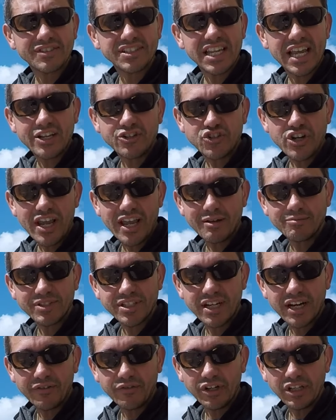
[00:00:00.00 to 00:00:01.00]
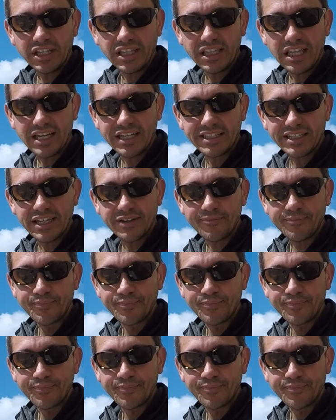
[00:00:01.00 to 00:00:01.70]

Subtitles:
St. James, and I really liked it.